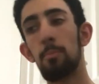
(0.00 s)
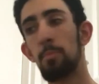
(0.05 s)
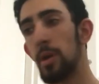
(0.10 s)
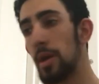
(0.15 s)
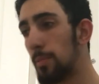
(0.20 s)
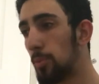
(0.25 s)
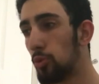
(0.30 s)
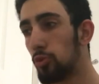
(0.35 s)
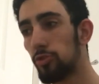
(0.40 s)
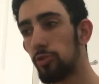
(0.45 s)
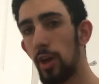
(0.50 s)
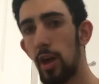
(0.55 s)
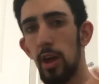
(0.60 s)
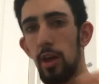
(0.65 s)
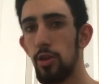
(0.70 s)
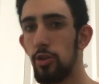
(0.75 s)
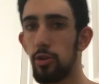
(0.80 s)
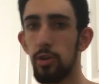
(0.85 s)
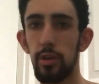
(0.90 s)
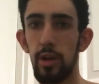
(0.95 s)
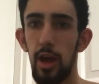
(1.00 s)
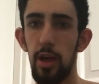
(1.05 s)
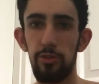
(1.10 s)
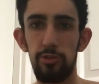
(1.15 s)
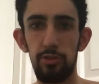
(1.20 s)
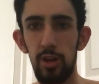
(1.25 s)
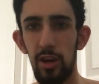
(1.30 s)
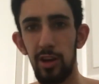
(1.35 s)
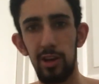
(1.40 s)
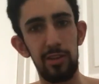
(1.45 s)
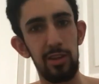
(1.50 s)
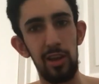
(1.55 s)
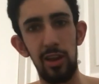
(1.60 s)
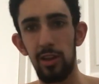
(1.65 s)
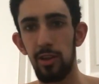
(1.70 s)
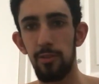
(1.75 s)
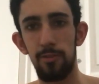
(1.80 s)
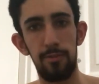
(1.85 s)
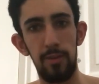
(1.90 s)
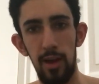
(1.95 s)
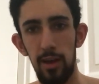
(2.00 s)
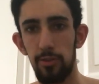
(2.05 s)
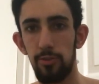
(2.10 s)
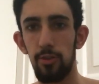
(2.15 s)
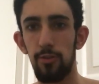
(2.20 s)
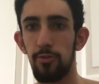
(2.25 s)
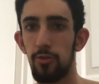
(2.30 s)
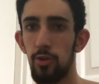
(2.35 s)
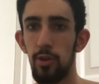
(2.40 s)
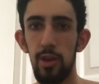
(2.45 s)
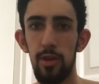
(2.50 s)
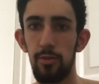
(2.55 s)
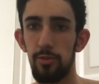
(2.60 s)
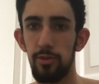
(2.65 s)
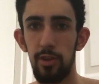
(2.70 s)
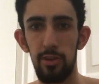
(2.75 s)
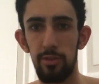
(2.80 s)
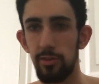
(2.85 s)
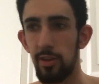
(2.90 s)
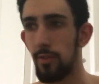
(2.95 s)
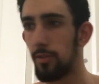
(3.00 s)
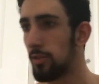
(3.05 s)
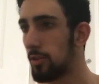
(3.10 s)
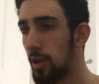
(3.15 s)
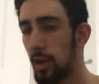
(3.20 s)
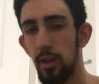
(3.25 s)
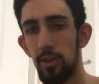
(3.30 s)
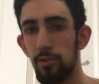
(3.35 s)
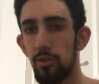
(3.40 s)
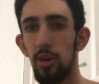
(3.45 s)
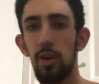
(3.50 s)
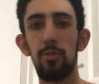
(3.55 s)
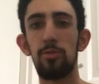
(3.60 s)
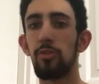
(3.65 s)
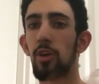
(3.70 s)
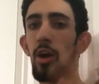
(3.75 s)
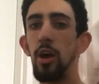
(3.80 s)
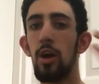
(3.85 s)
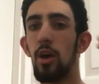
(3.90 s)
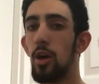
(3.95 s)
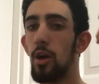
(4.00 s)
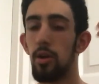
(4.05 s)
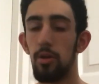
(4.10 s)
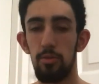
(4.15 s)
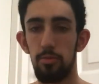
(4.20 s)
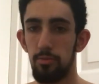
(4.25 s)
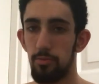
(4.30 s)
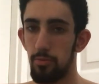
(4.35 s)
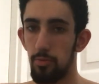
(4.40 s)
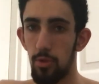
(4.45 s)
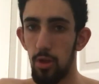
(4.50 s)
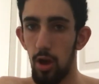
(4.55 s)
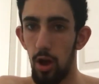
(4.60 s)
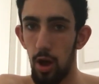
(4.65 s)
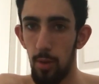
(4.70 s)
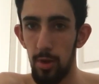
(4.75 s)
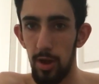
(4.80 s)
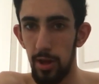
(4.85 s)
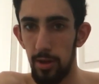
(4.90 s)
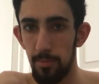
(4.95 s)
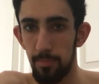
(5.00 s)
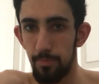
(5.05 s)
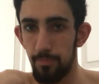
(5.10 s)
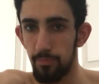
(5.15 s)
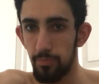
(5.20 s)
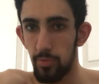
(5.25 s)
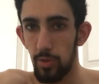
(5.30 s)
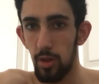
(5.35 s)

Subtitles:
People say you can get psychedelic effects off doing it 6, 7, 8 times. I mean,